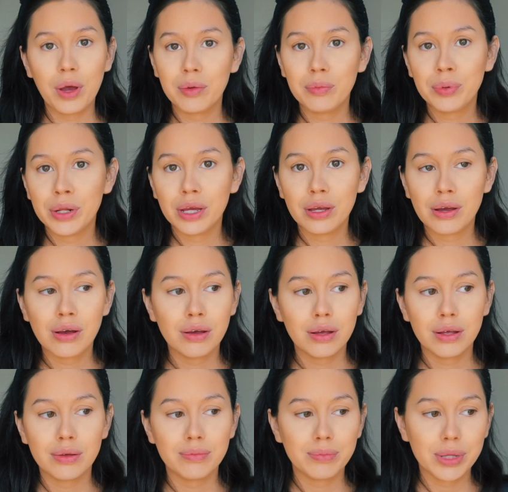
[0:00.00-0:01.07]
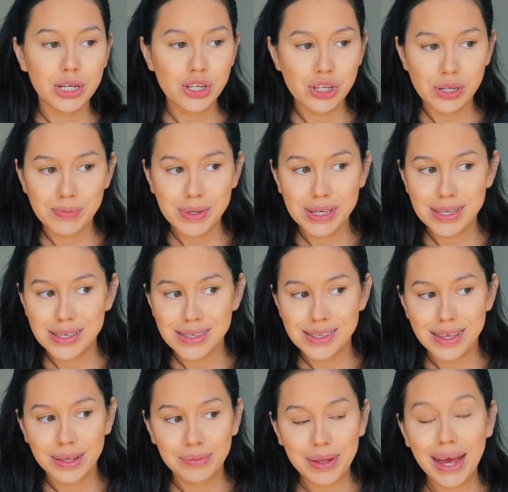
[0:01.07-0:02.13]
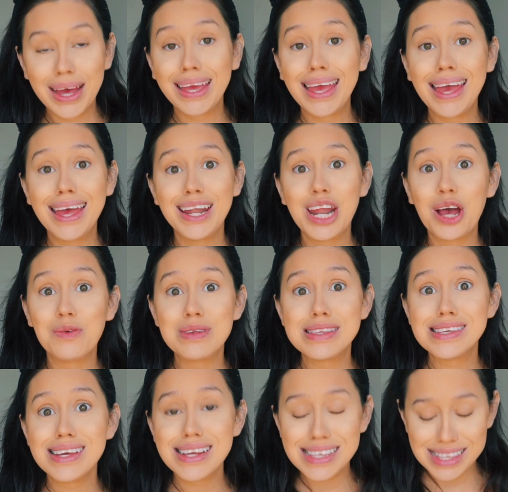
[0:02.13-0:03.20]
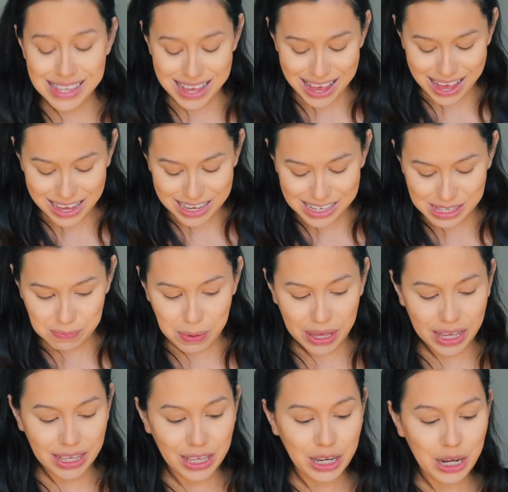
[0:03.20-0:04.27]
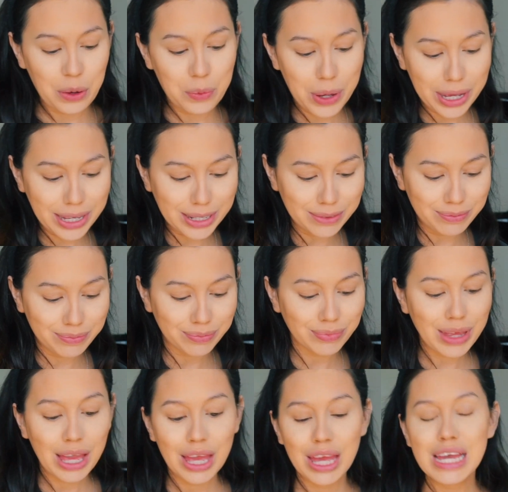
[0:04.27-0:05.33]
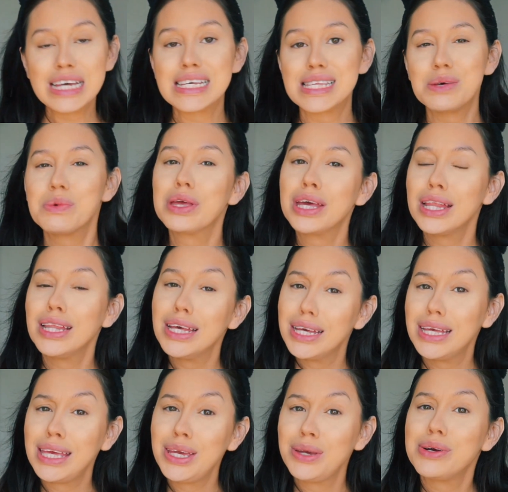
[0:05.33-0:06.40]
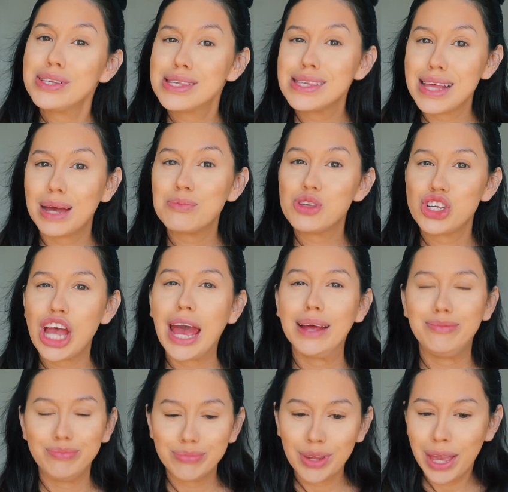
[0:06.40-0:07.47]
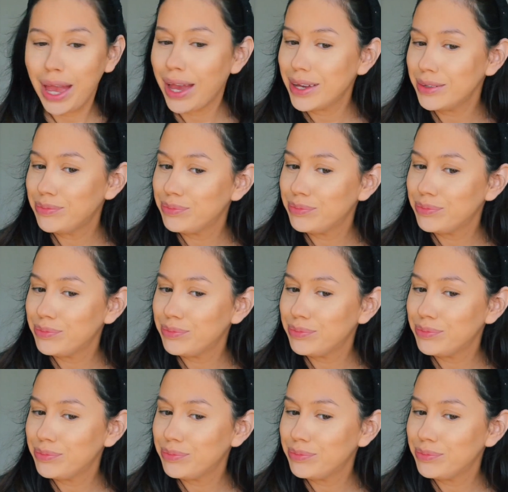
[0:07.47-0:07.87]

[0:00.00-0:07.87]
I'm putting blush because, again, no one's gonna see us, but you know what? so we can look cute on Snapchat, okay?